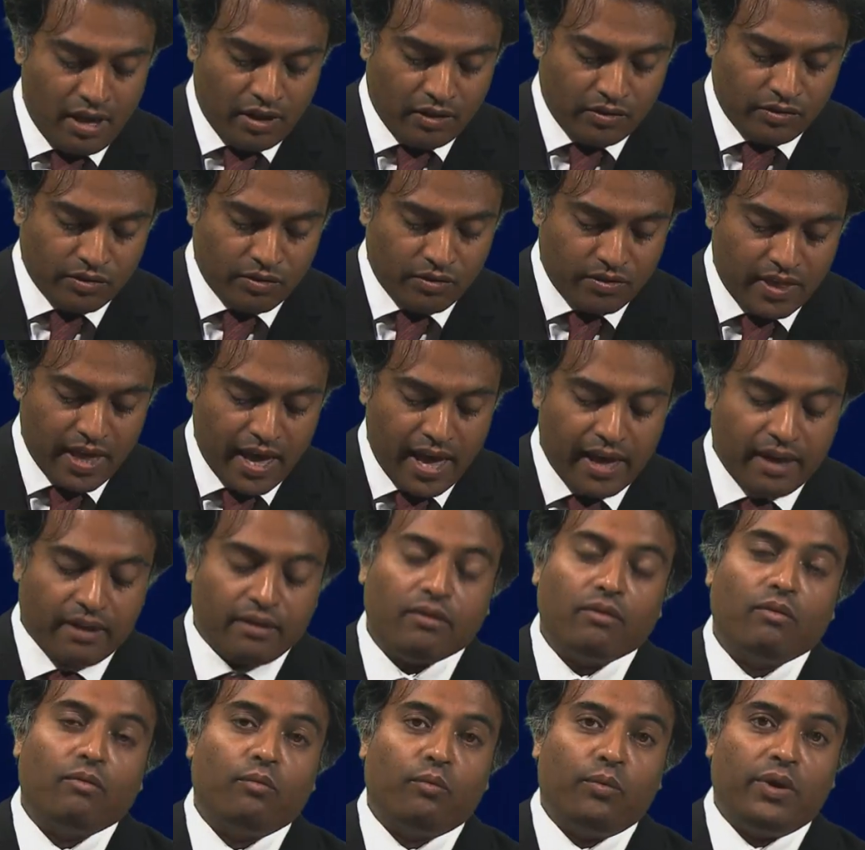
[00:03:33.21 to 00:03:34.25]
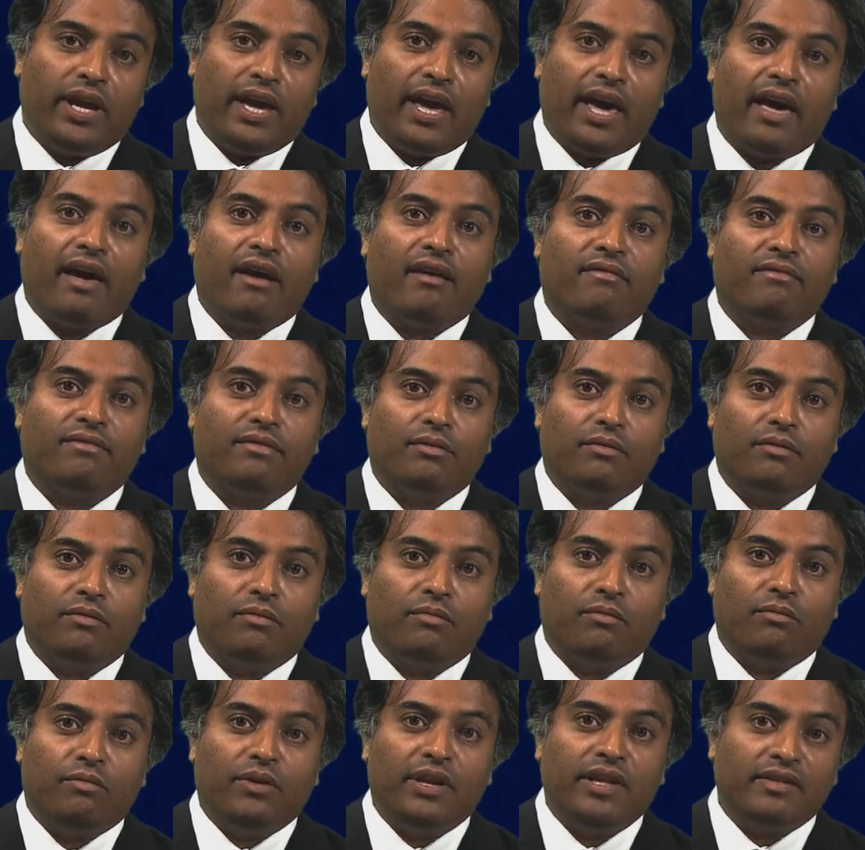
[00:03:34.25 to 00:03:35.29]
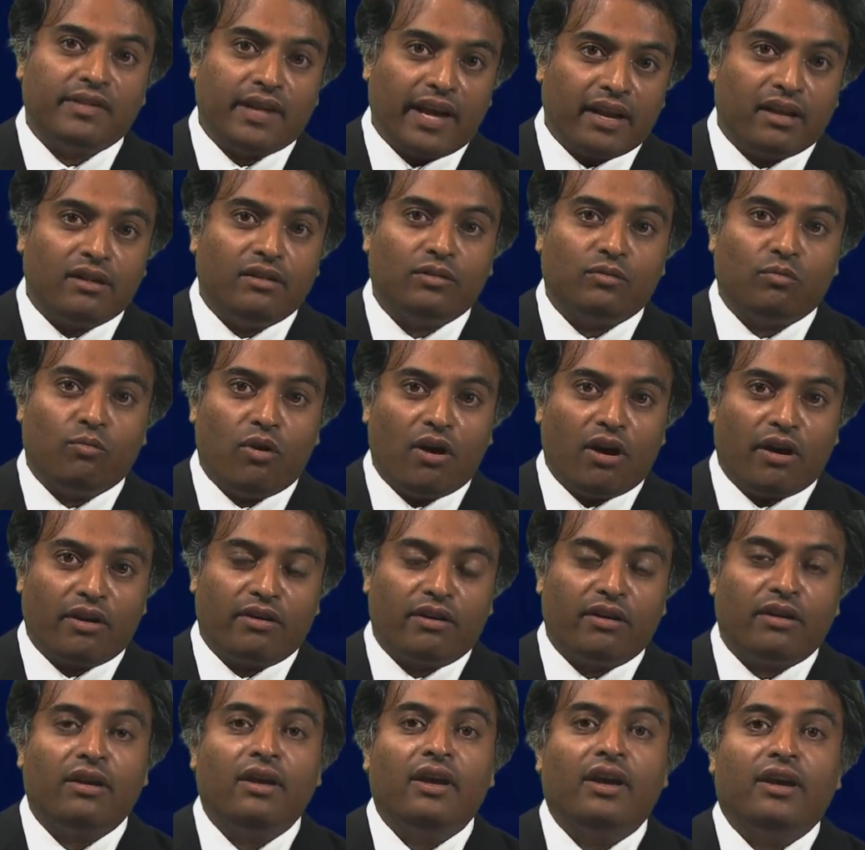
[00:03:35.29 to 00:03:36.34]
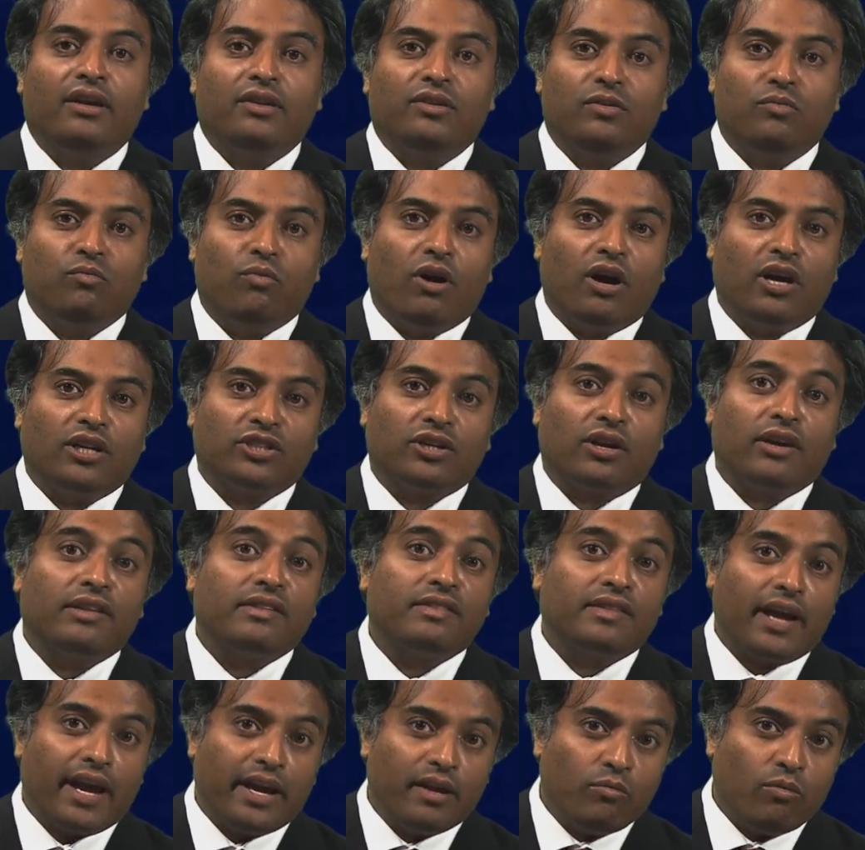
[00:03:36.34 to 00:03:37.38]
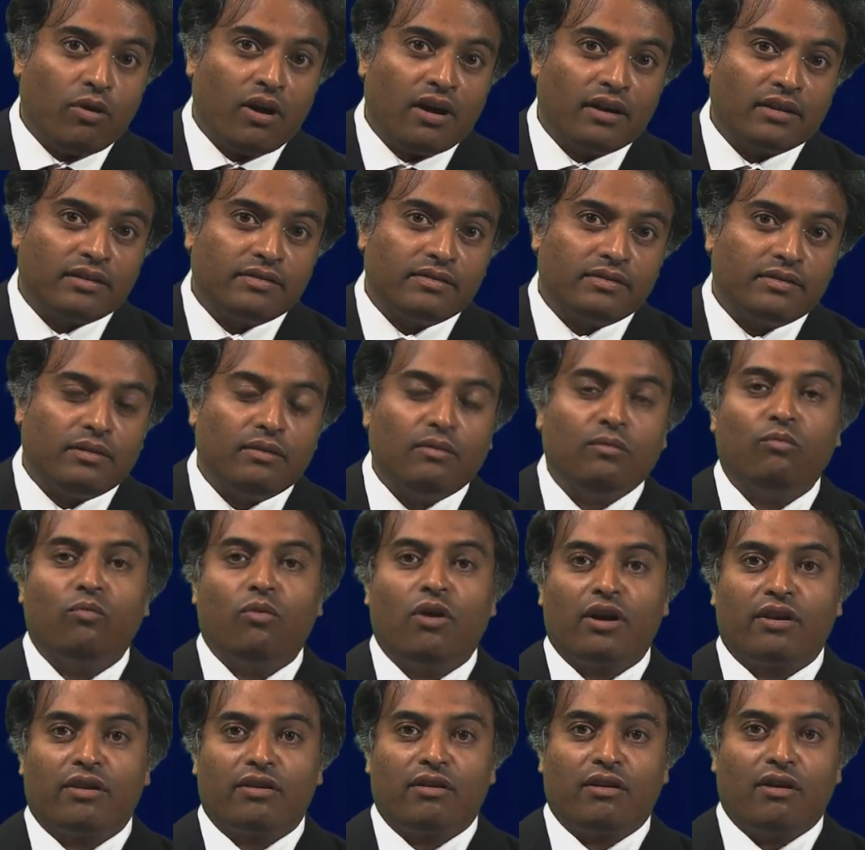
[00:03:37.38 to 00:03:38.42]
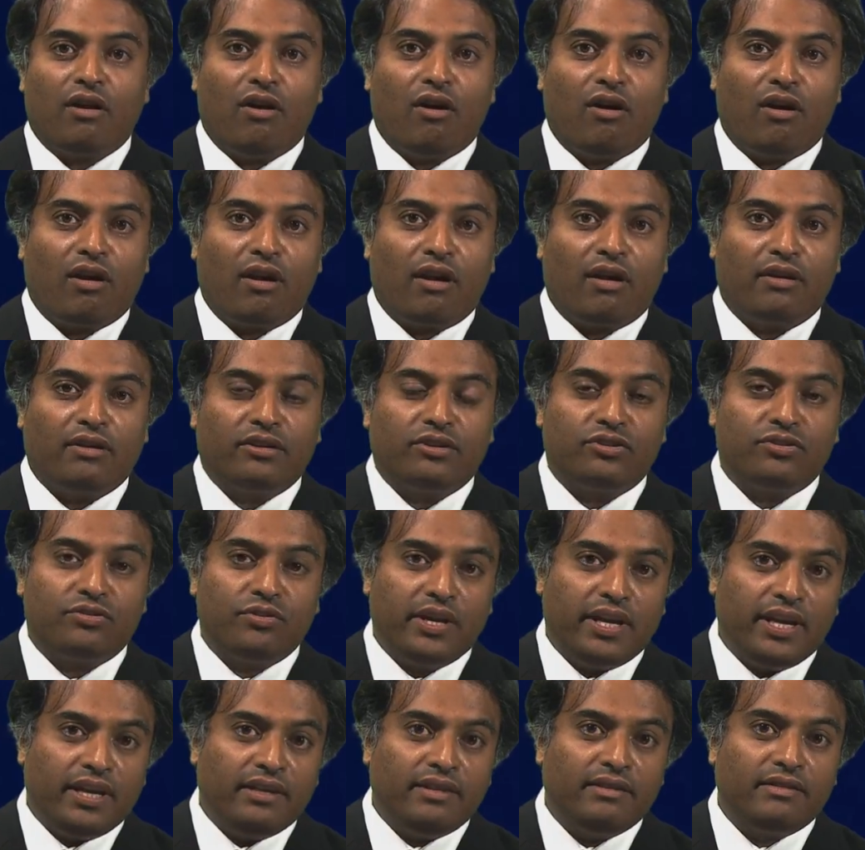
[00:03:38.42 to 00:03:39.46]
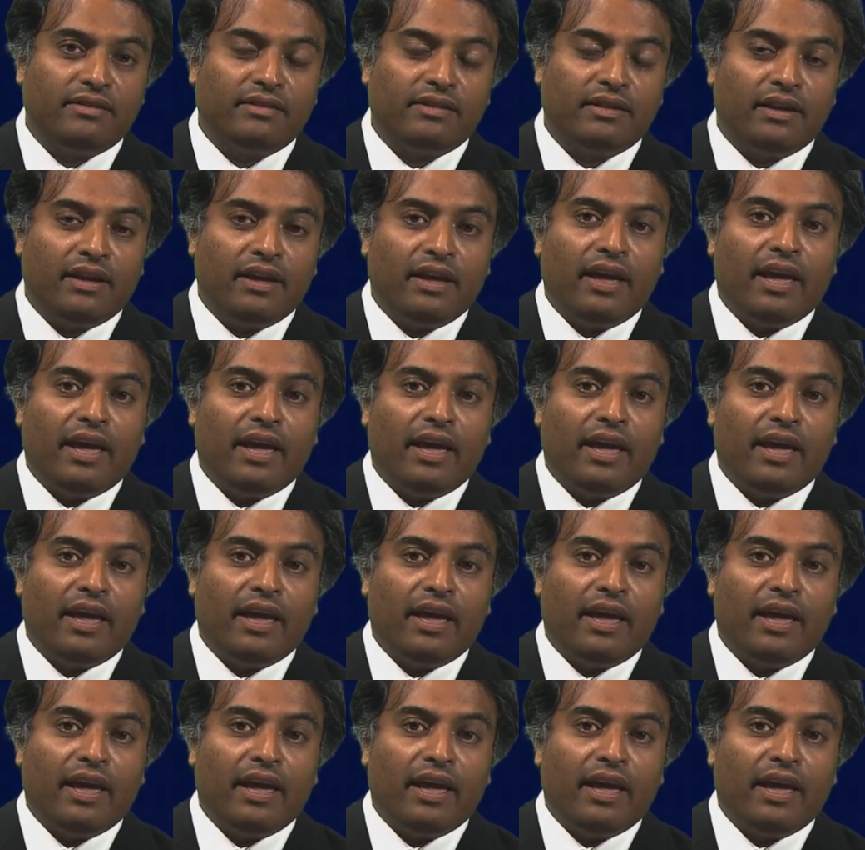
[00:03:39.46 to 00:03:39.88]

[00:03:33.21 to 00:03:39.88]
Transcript: so that we have recycled water to wash our sidewalks, water our trees,